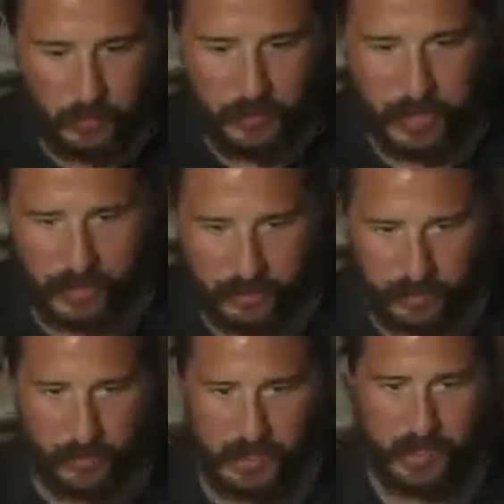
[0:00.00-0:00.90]
media
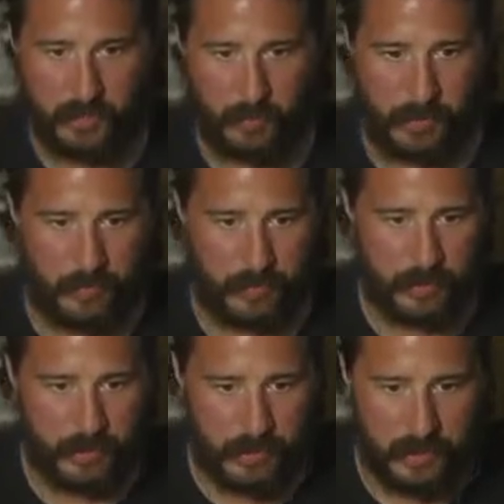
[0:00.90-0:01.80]
or media or whatever,
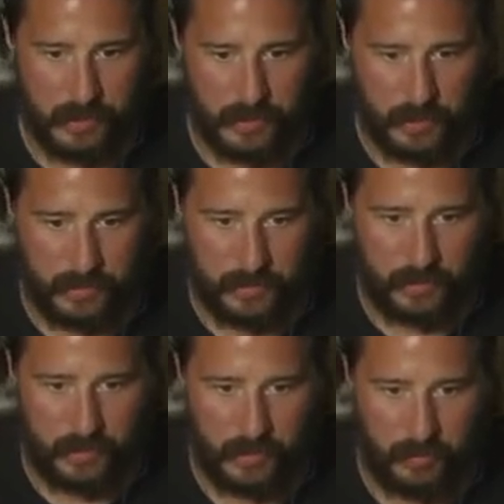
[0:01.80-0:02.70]

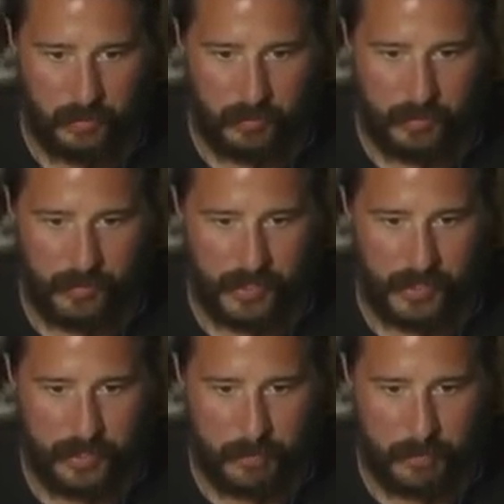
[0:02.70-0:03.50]
the second you